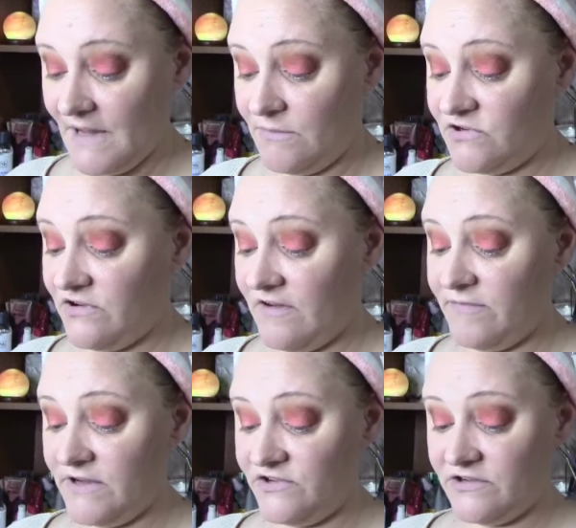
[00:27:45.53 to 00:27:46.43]
sure I've
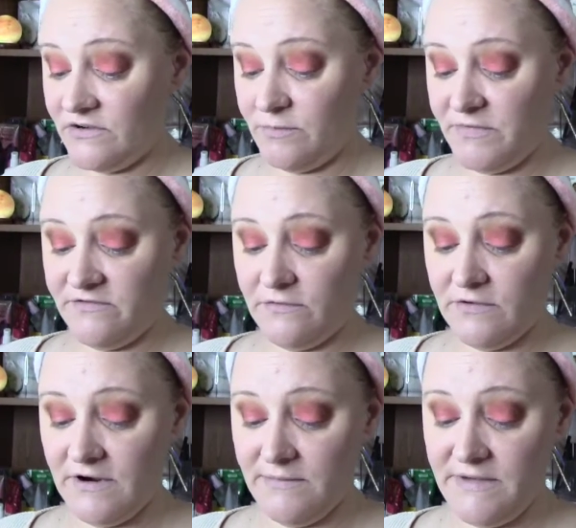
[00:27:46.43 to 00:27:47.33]
mentioned
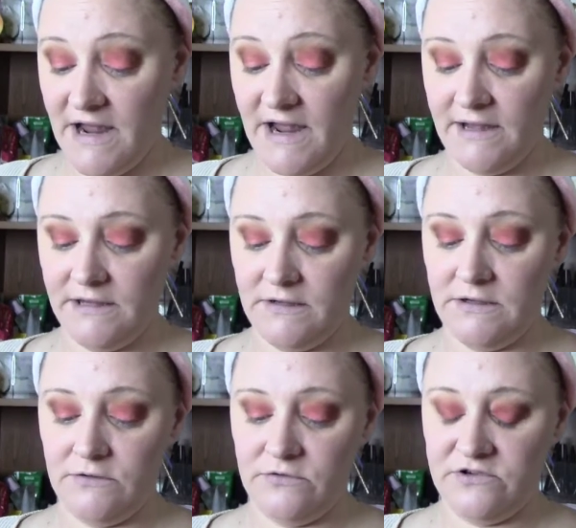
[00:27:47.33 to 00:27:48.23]
before I'm not a
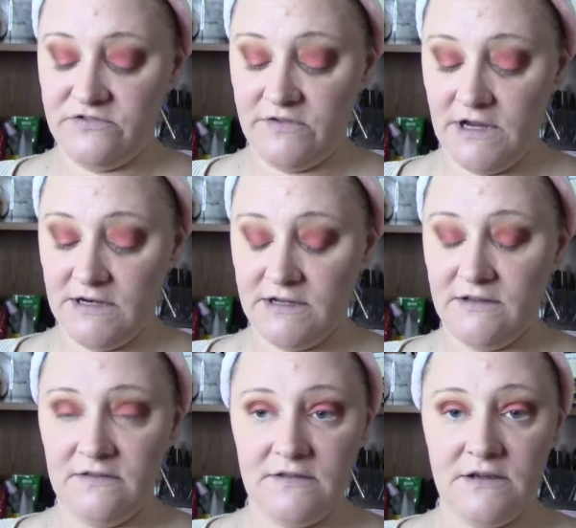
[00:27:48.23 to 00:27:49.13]
huge fan of
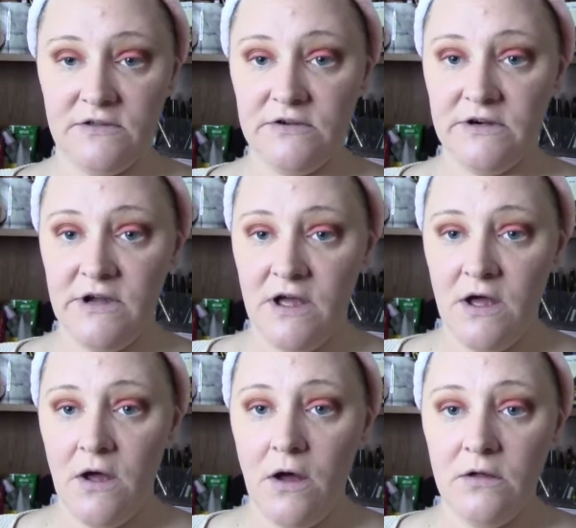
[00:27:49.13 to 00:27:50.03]
concealer,
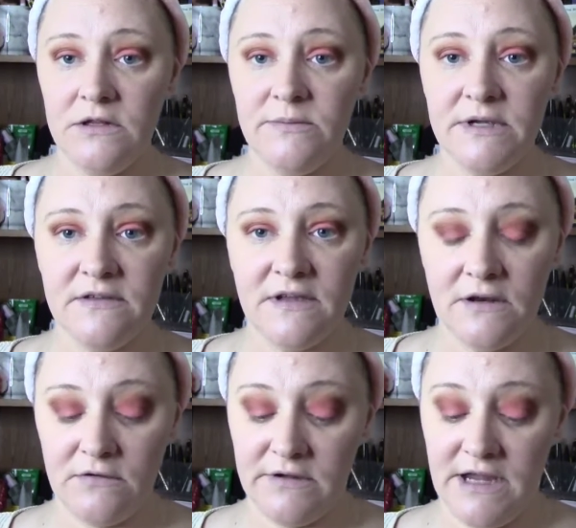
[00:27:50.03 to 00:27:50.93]
only because I
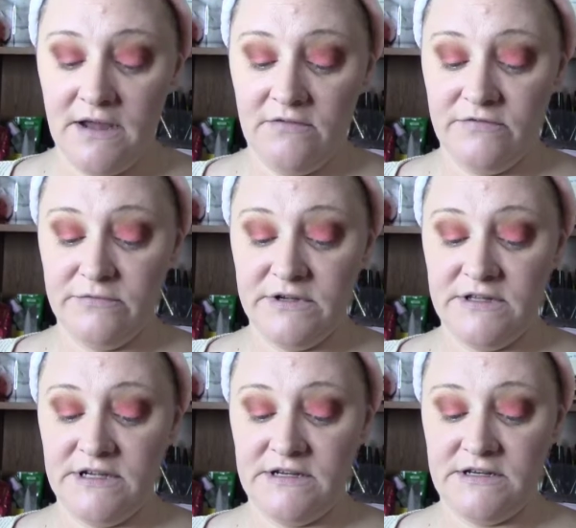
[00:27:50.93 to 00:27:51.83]
don't have
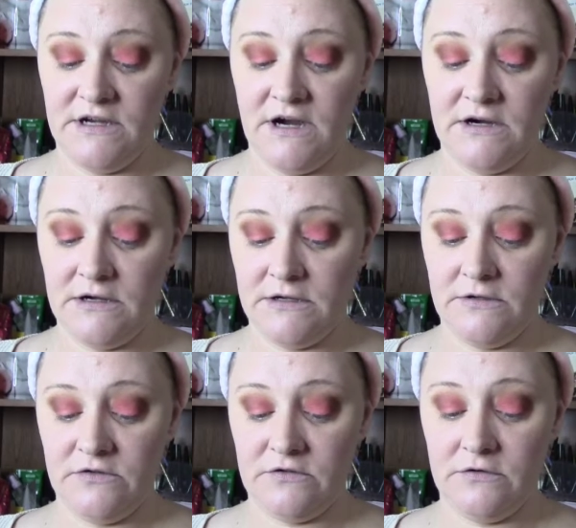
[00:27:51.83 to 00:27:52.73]
really dark
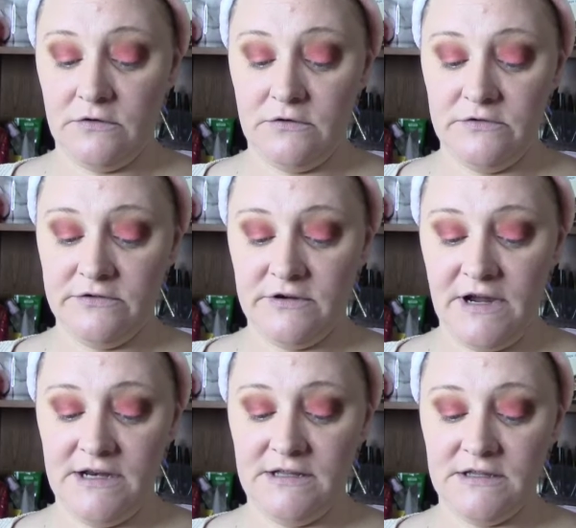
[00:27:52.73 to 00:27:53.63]
circles or
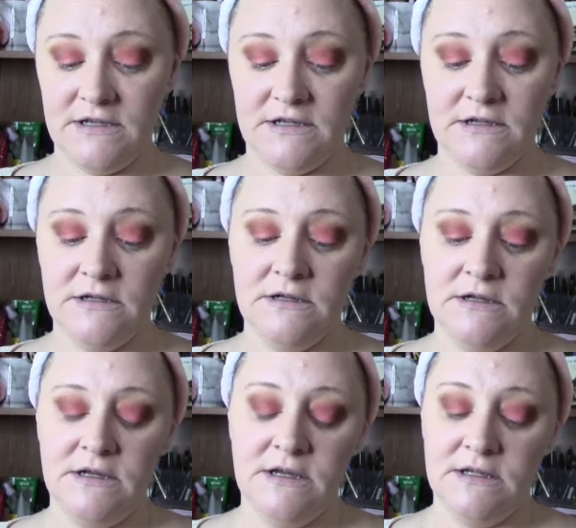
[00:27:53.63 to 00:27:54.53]
anything
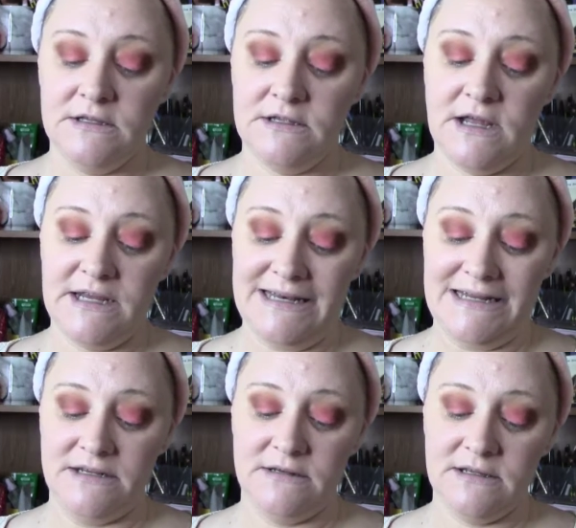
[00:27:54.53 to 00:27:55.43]
that I
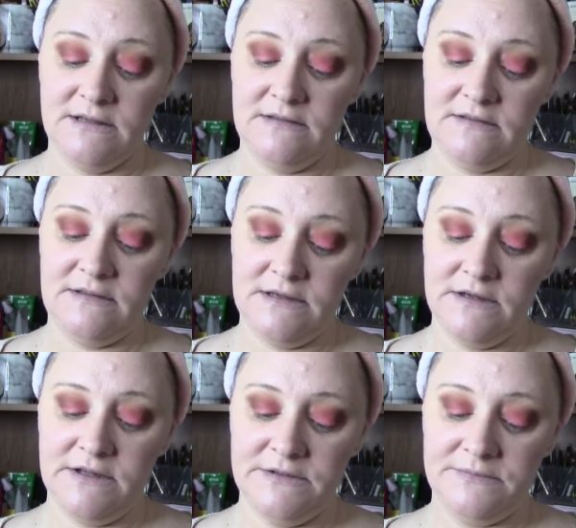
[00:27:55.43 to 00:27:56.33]
need to
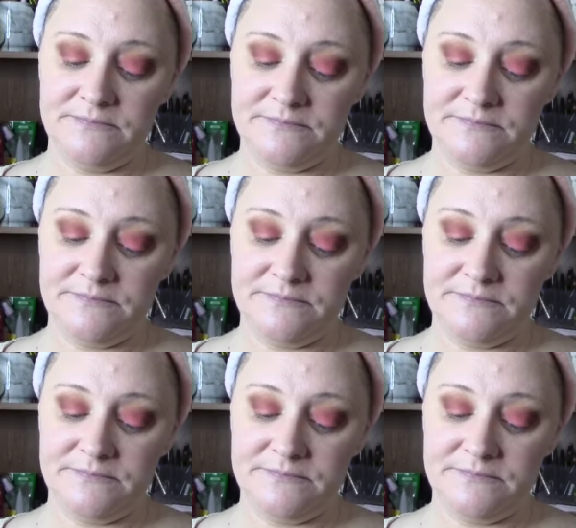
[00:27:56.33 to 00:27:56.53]
conceal.